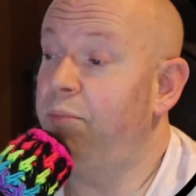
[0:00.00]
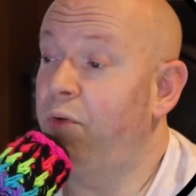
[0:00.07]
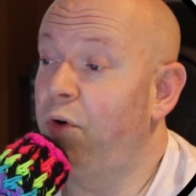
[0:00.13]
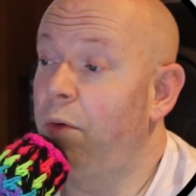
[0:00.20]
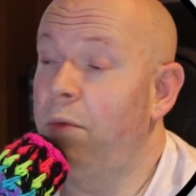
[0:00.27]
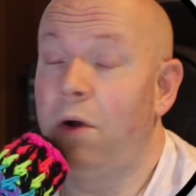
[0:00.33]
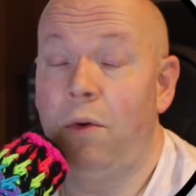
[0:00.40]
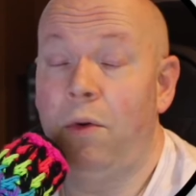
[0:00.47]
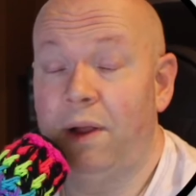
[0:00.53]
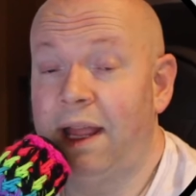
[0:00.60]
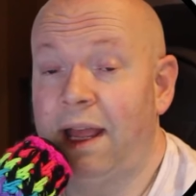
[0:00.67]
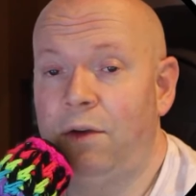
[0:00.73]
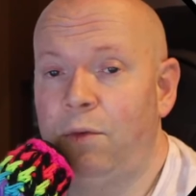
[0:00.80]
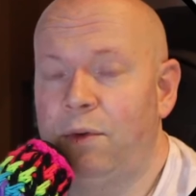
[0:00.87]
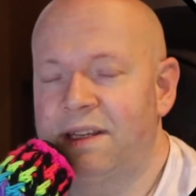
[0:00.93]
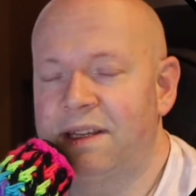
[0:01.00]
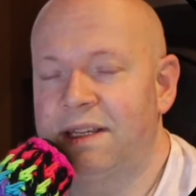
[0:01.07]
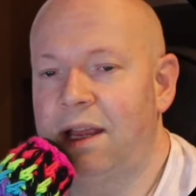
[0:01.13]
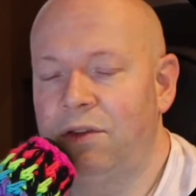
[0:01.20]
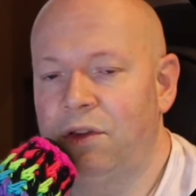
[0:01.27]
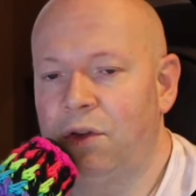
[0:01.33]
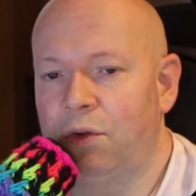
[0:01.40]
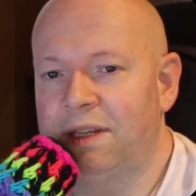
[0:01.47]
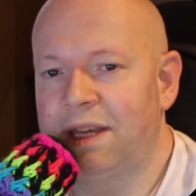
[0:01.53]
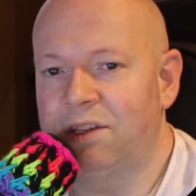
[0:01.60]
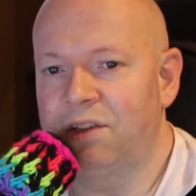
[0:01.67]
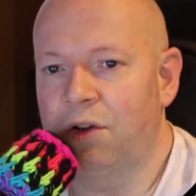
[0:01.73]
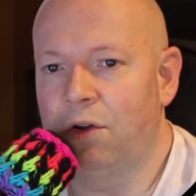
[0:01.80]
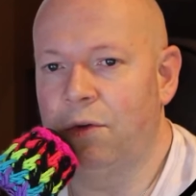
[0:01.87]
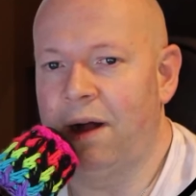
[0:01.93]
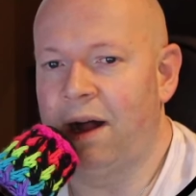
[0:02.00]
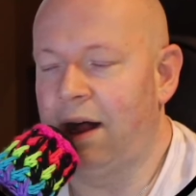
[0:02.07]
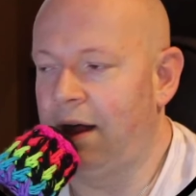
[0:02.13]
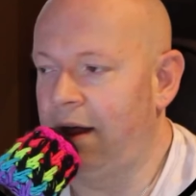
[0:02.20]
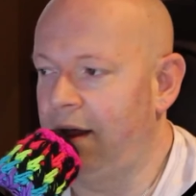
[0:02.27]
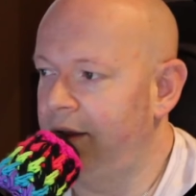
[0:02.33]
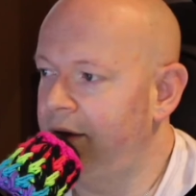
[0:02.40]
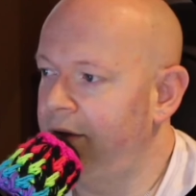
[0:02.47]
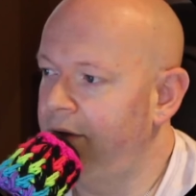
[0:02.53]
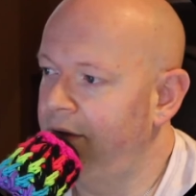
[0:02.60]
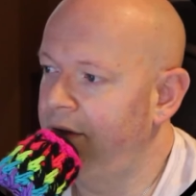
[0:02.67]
promo again with Santos Escobar.